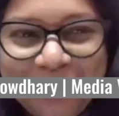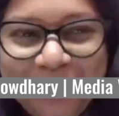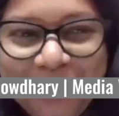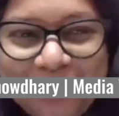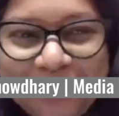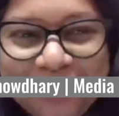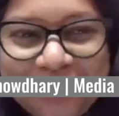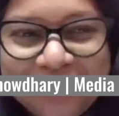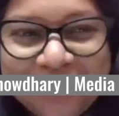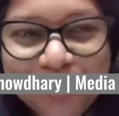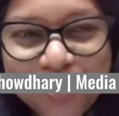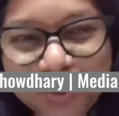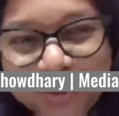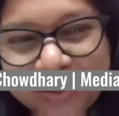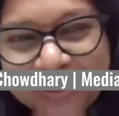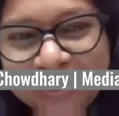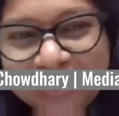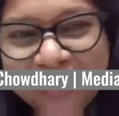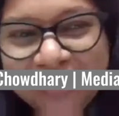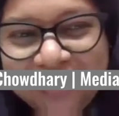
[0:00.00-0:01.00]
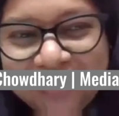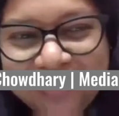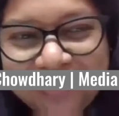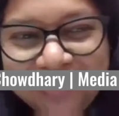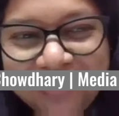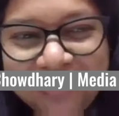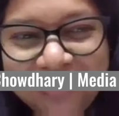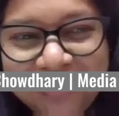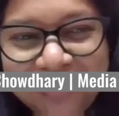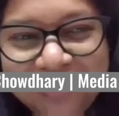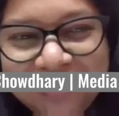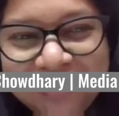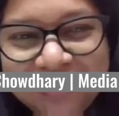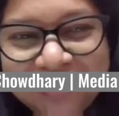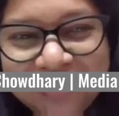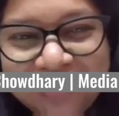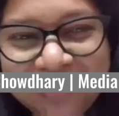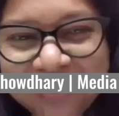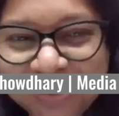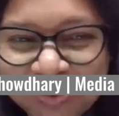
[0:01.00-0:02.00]
which is working
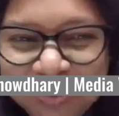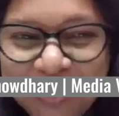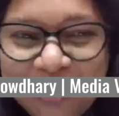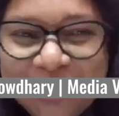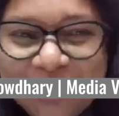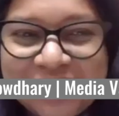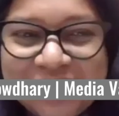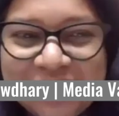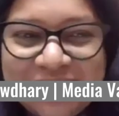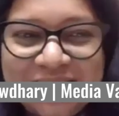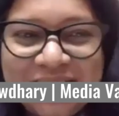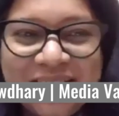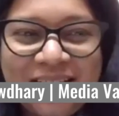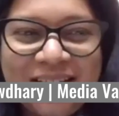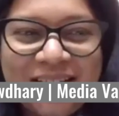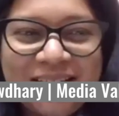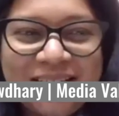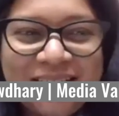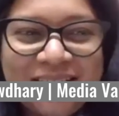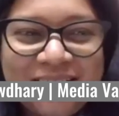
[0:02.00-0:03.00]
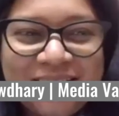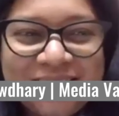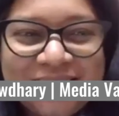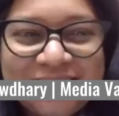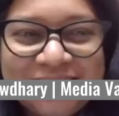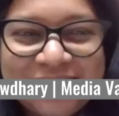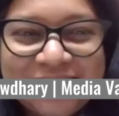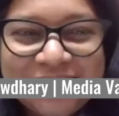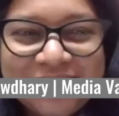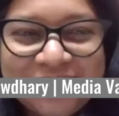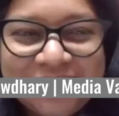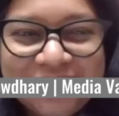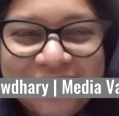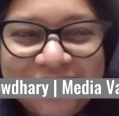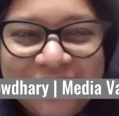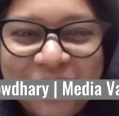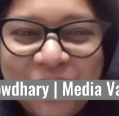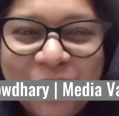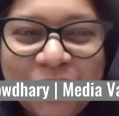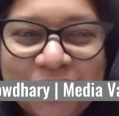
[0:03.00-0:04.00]
in isolation and is
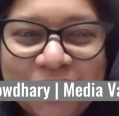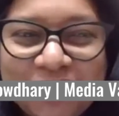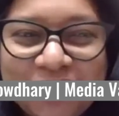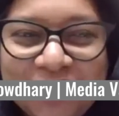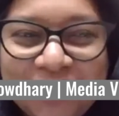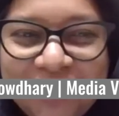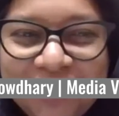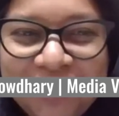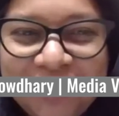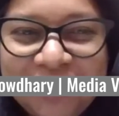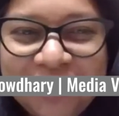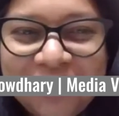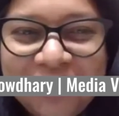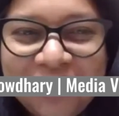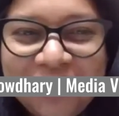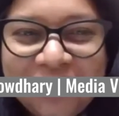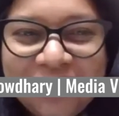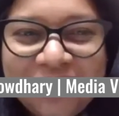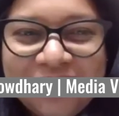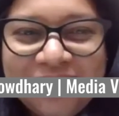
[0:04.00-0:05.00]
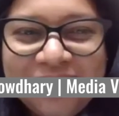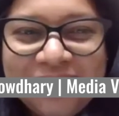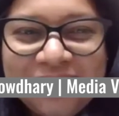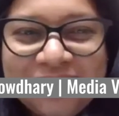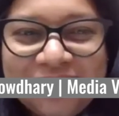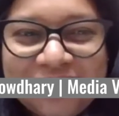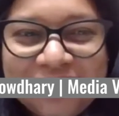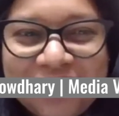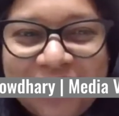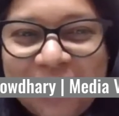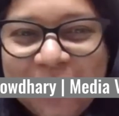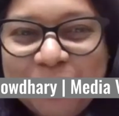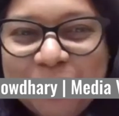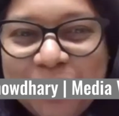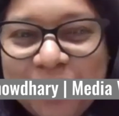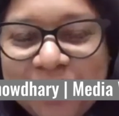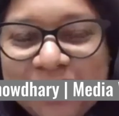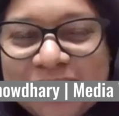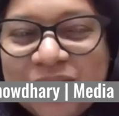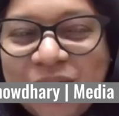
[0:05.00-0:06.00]
not really
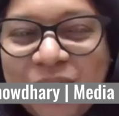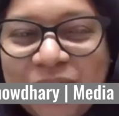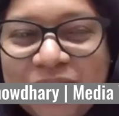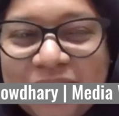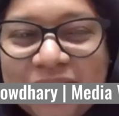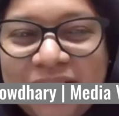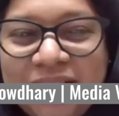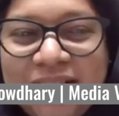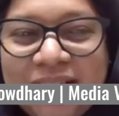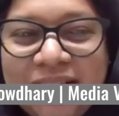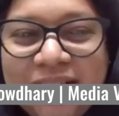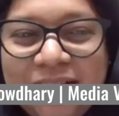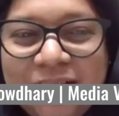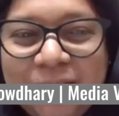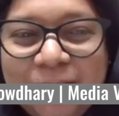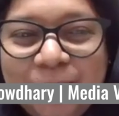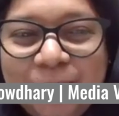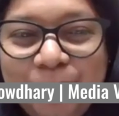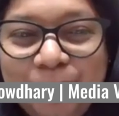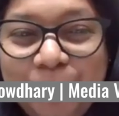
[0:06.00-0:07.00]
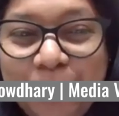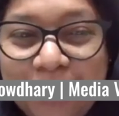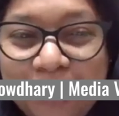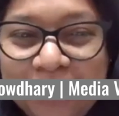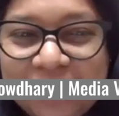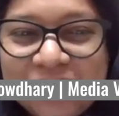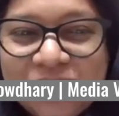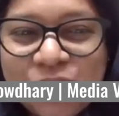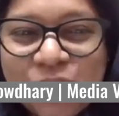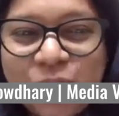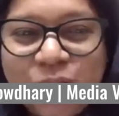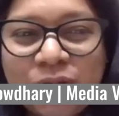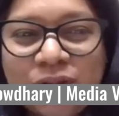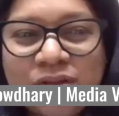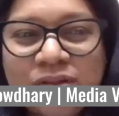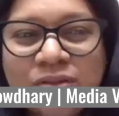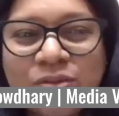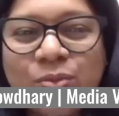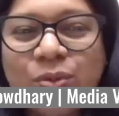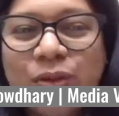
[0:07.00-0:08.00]
is not really based
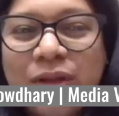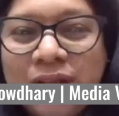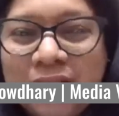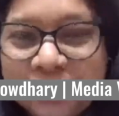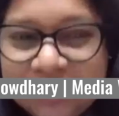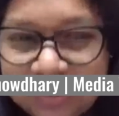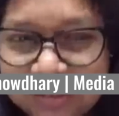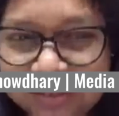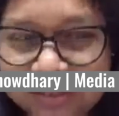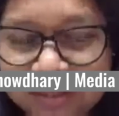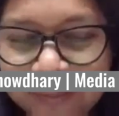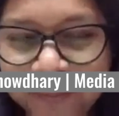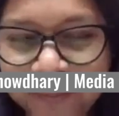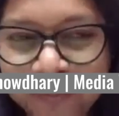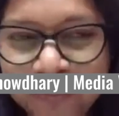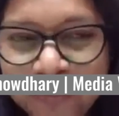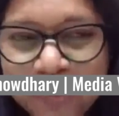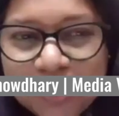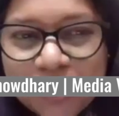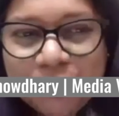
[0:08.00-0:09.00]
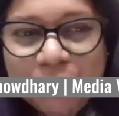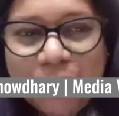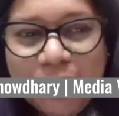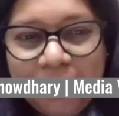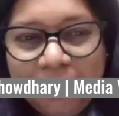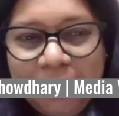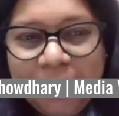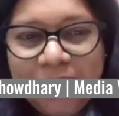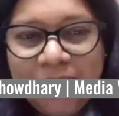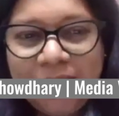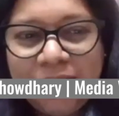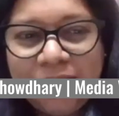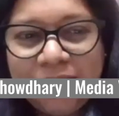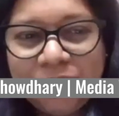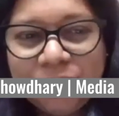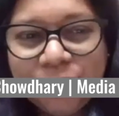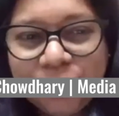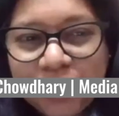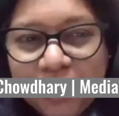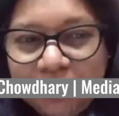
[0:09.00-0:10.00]
on Google results. So maybe
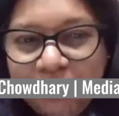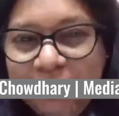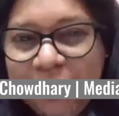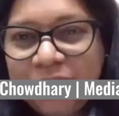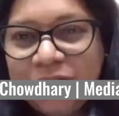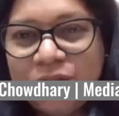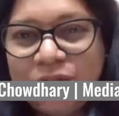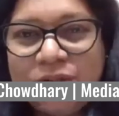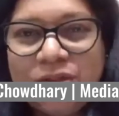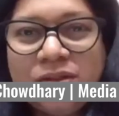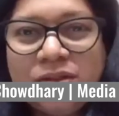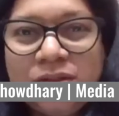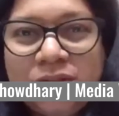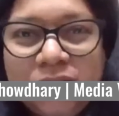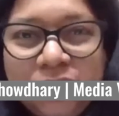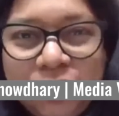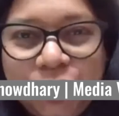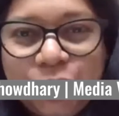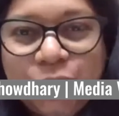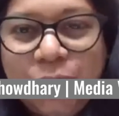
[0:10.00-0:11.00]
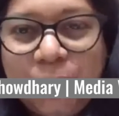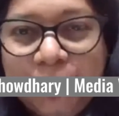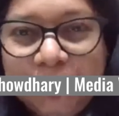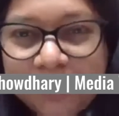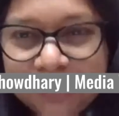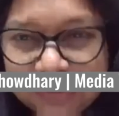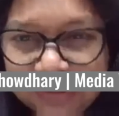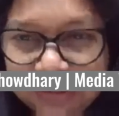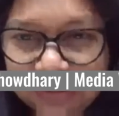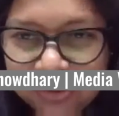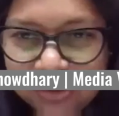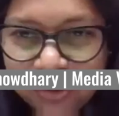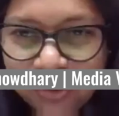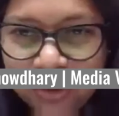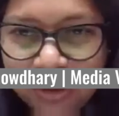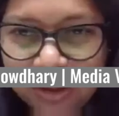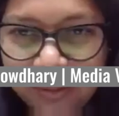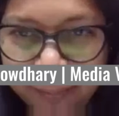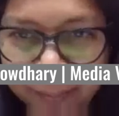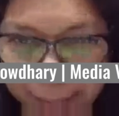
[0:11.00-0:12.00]
Google may not show up results.
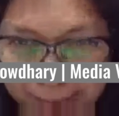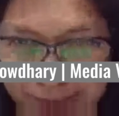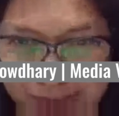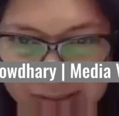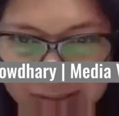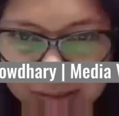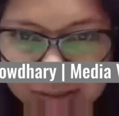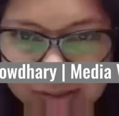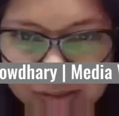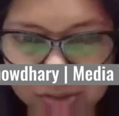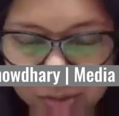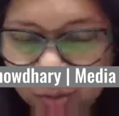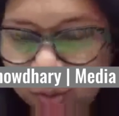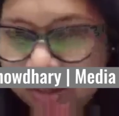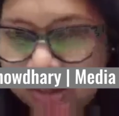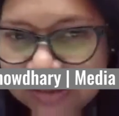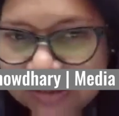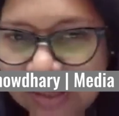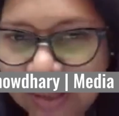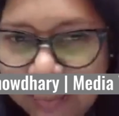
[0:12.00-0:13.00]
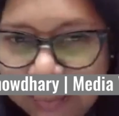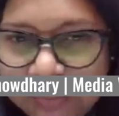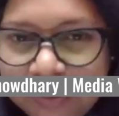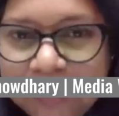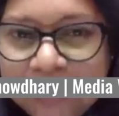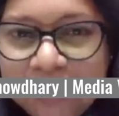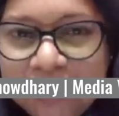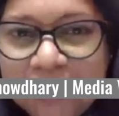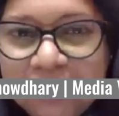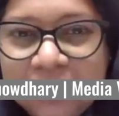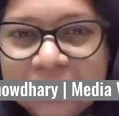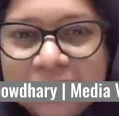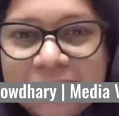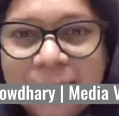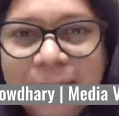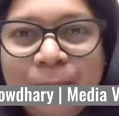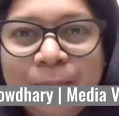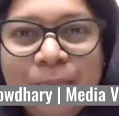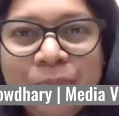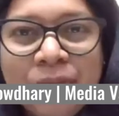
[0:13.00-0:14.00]
So a press release. So what has happened is,